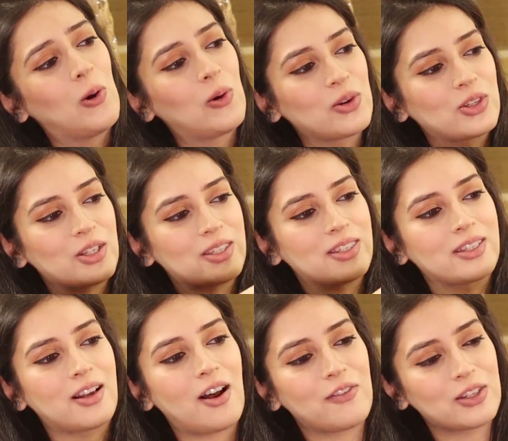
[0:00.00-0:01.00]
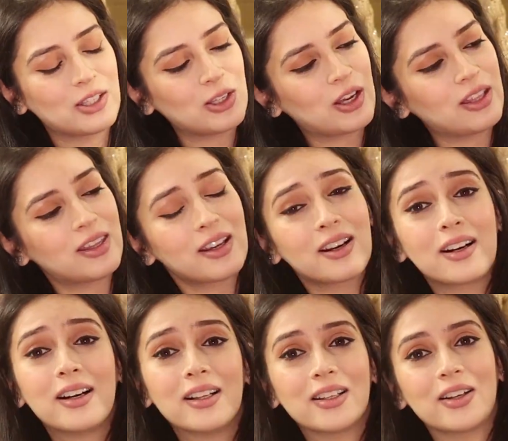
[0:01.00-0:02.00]
gorgeous scarf. Just look at the
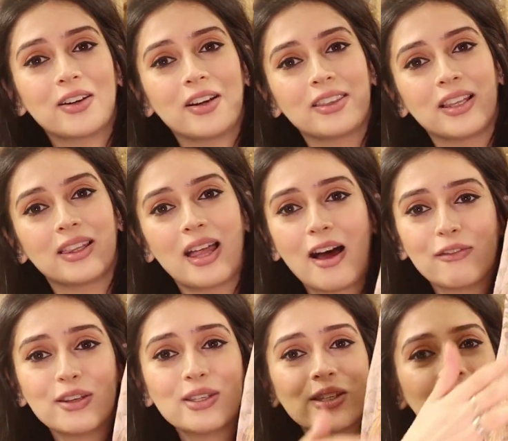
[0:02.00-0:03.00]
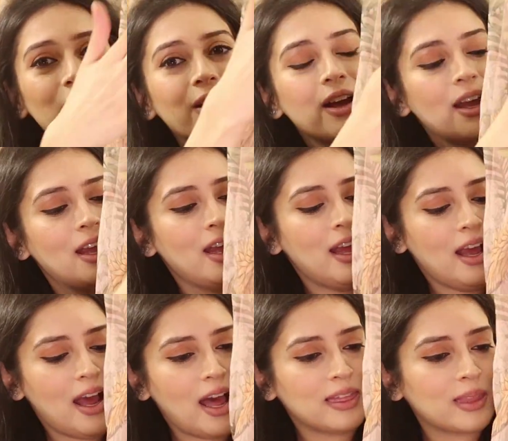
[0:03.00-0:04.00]
color and the lavender
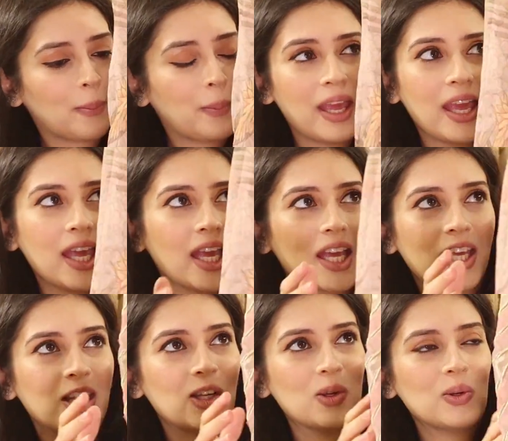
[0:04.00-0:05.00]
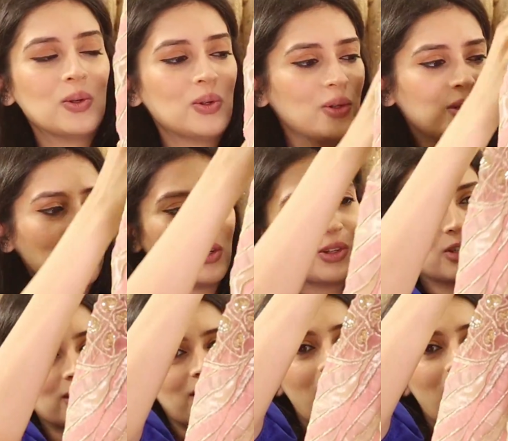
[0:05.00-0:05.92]
and the pink. You, you just